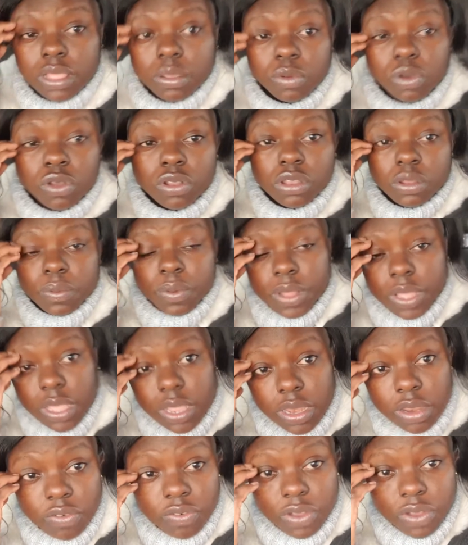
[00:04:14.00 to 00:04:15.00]
I'm
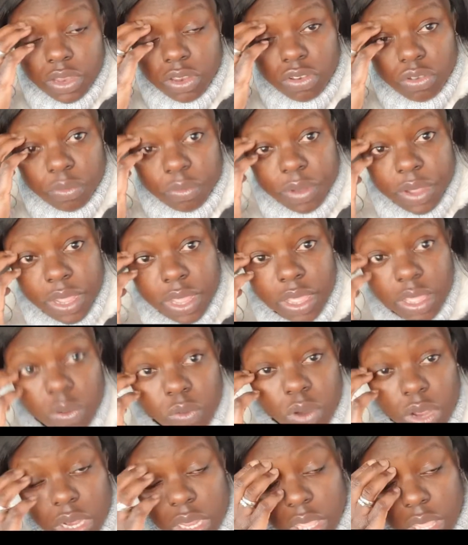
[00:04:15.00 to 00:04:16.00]
contemplating if I need to buy
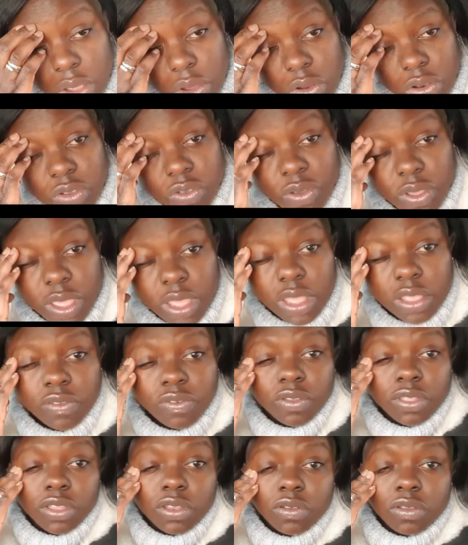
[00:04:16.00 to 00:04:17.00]
1 cake or 2 cakes
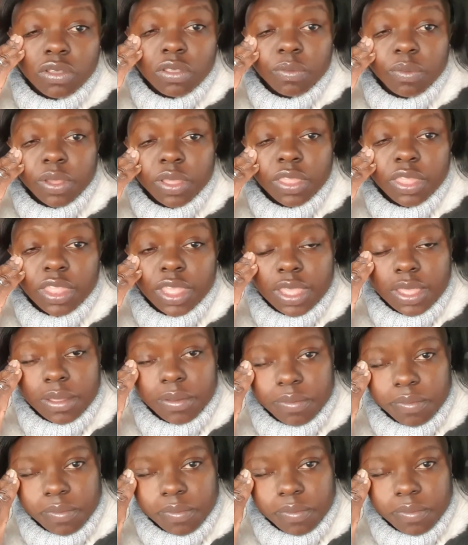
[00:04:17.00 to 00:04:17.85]
for the twins' birthday.